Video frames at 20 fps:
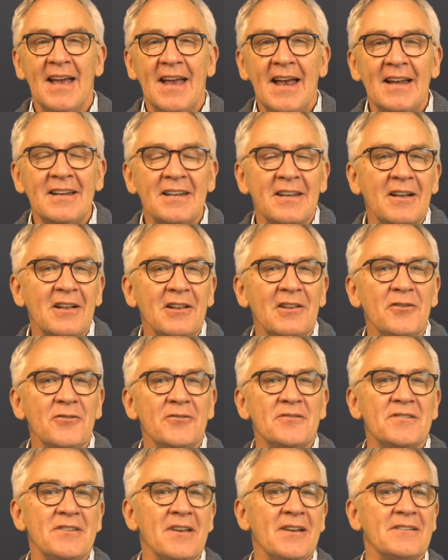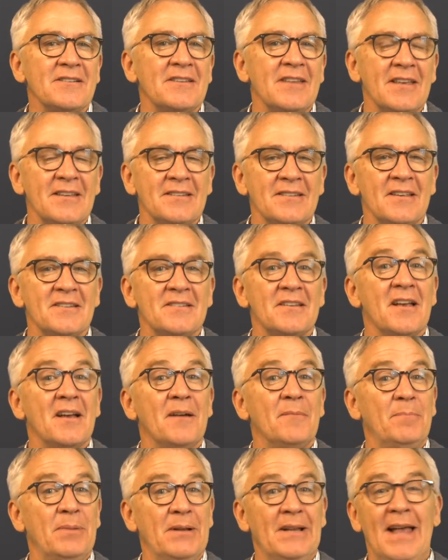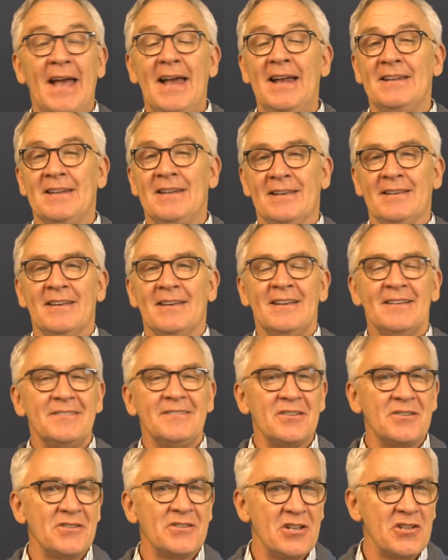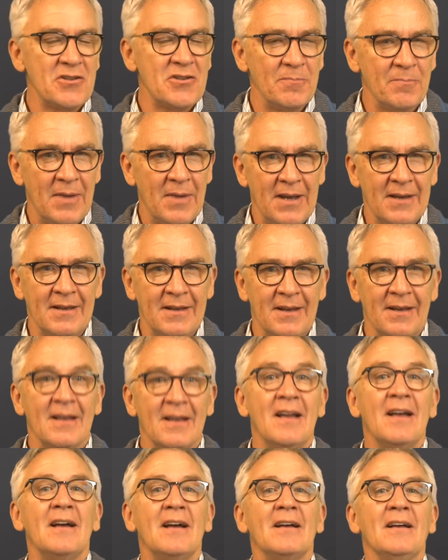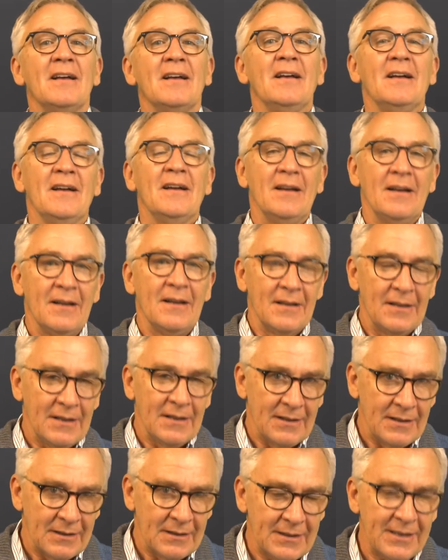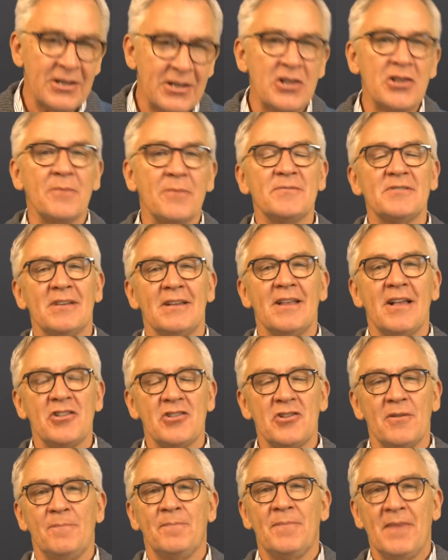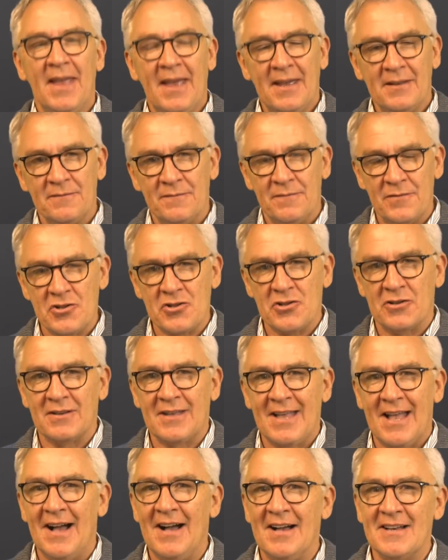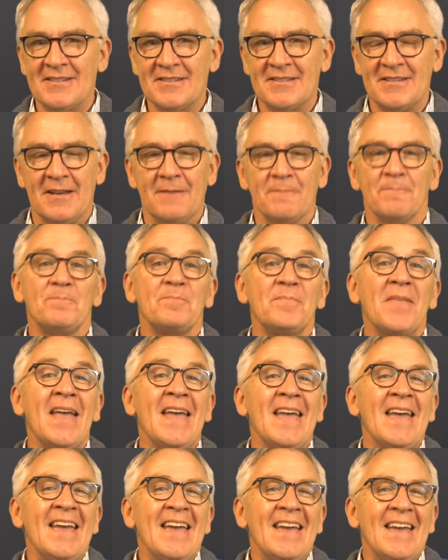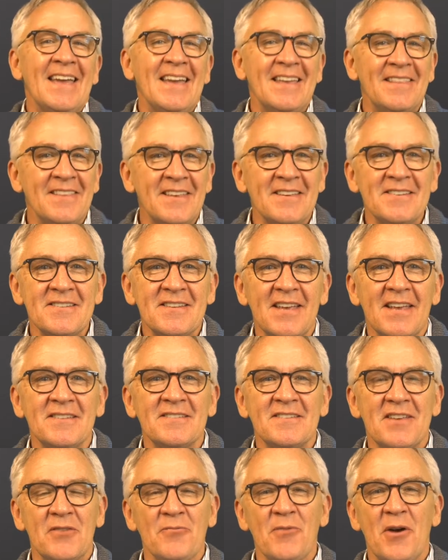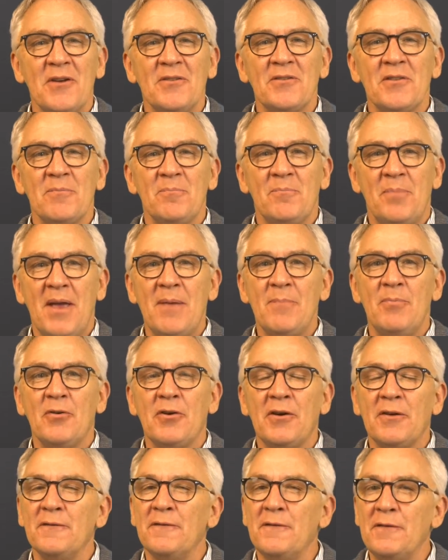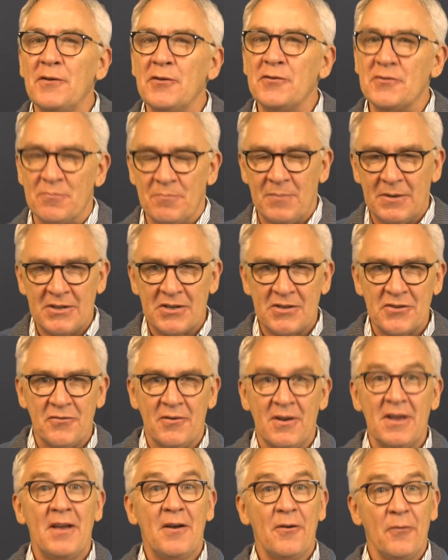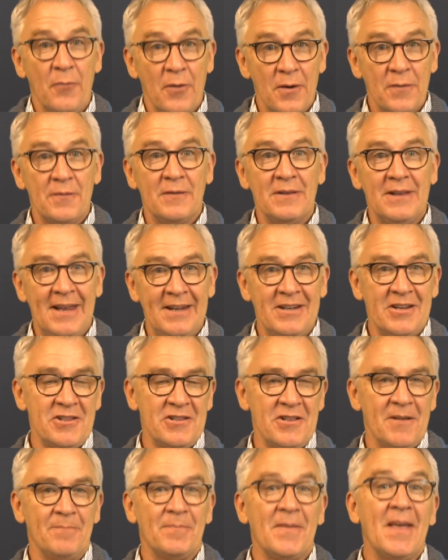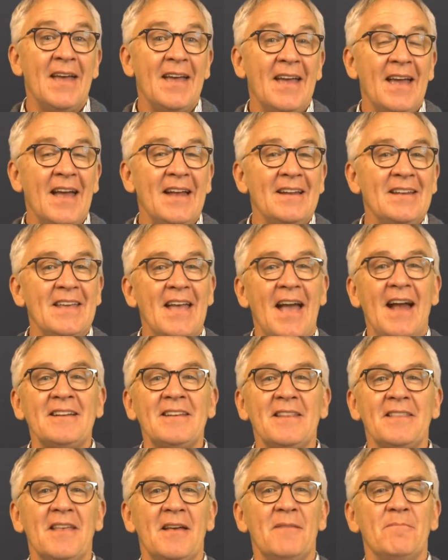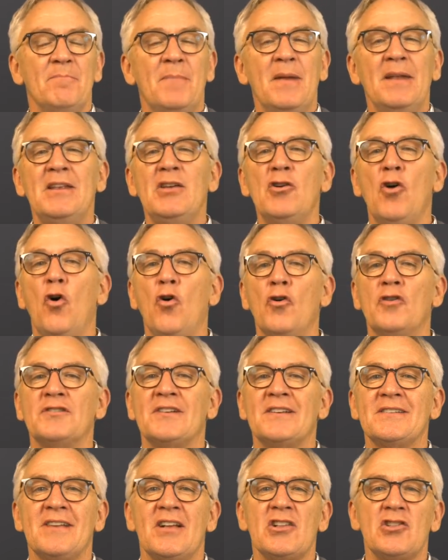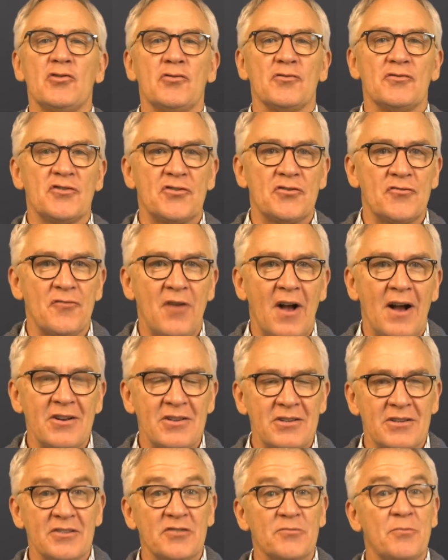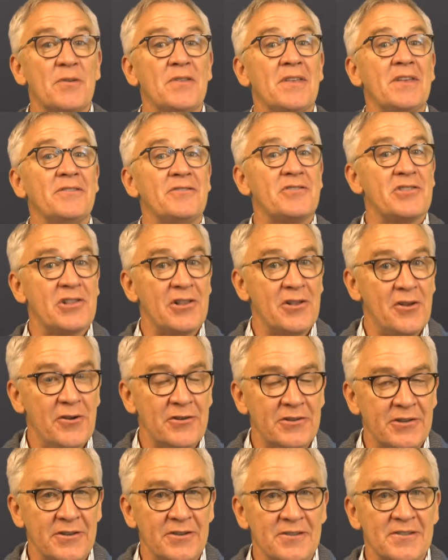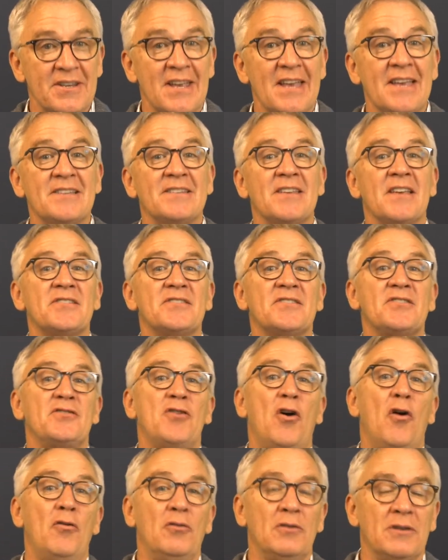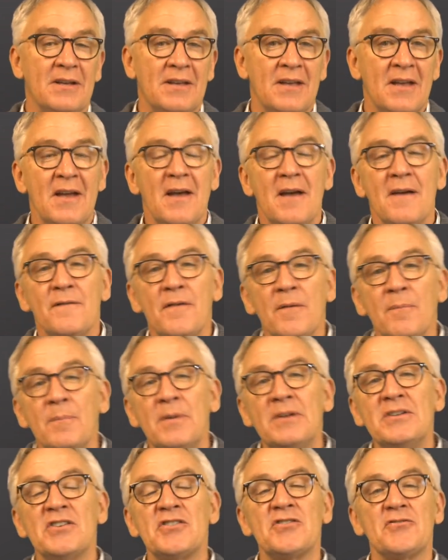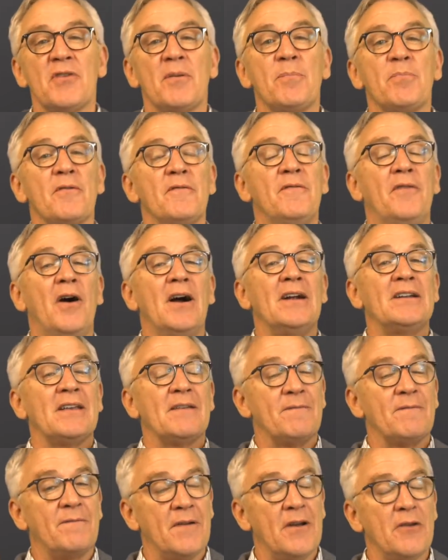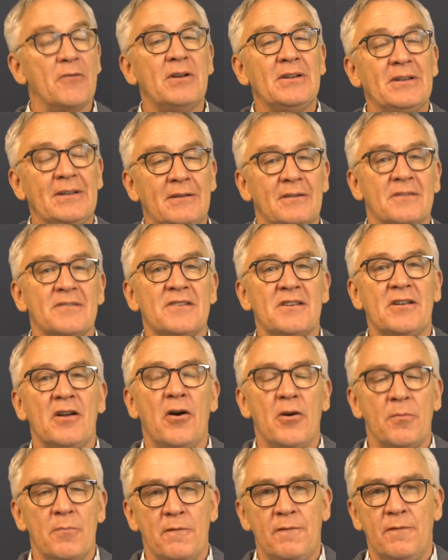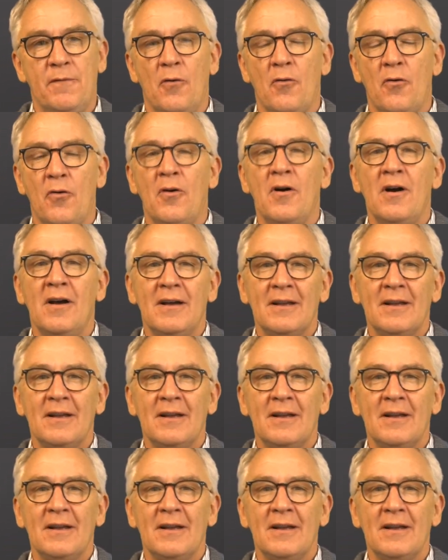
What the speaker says: It includes such things as planning, decision-making, leadership selection, and vision casting. In this sense, he wrote that people confuse ministry with leadership, and he added that many organizational structures within churches exist solely for ministry, providing very little scope for